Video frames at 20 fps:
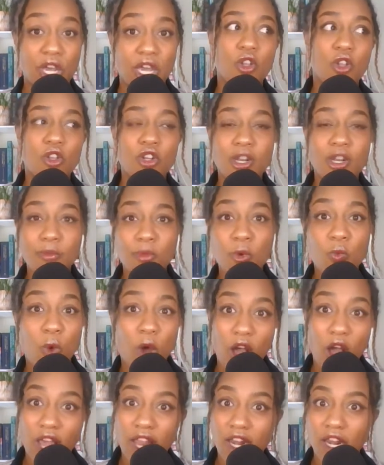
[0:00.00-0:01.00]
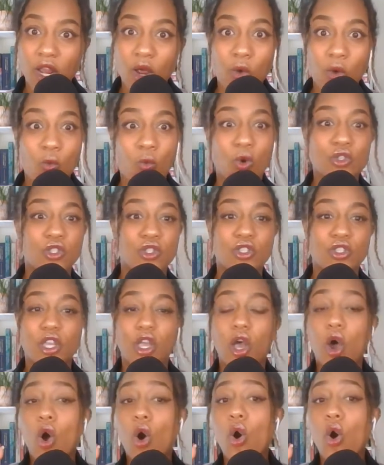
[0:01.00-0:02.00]
Trailer number one was just like
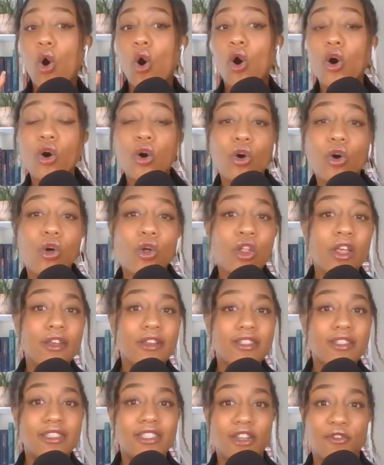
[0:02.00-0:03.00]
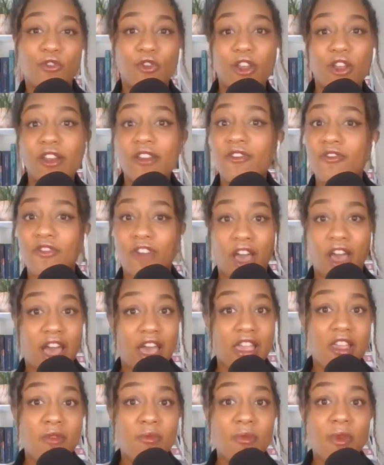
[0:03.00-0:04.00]
a whole different
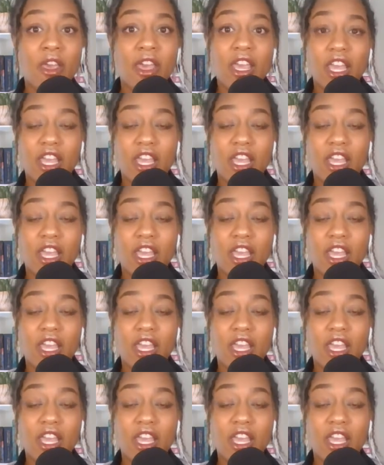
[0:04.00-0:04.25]
vibe